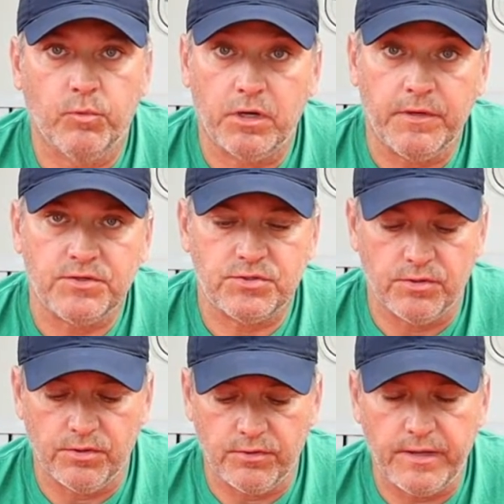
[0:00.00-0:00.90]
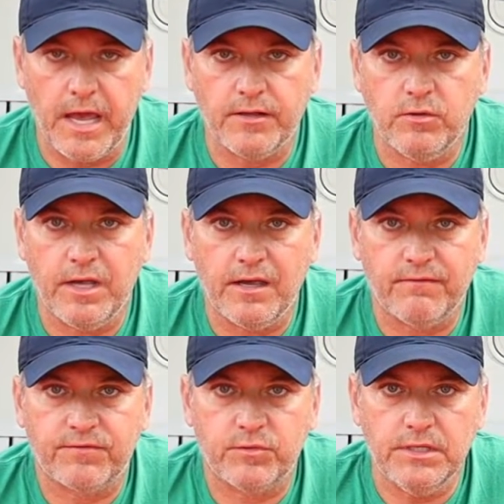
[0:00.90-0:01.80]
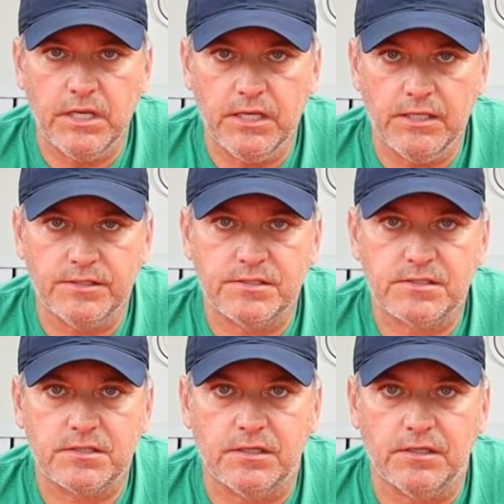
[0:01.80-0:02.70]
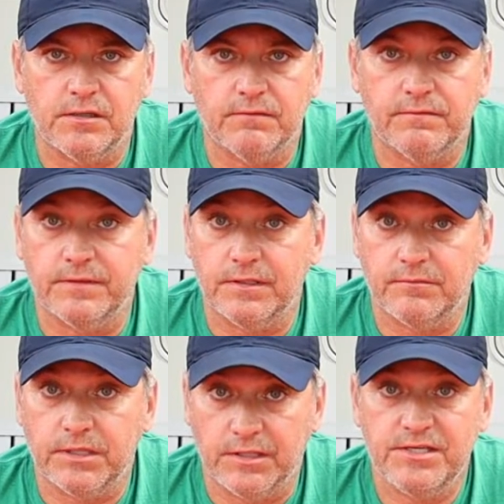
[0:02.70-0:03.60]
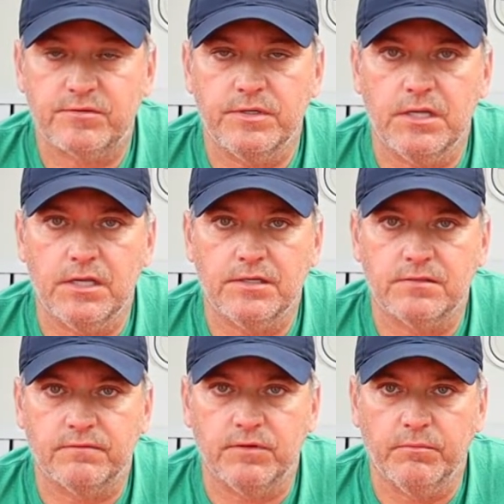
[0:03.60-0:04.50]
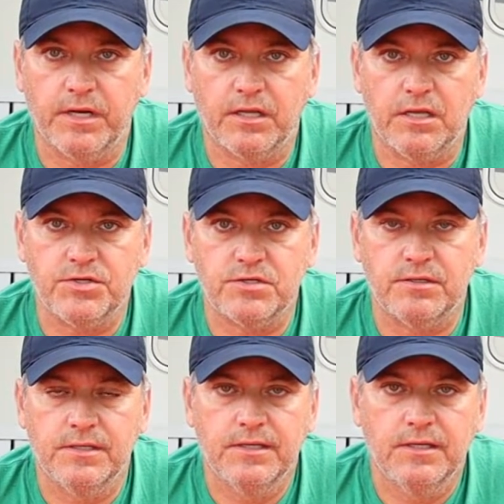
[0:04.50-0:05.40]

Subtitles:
Want to make sure that you have 3 days of at least 3 days of your medication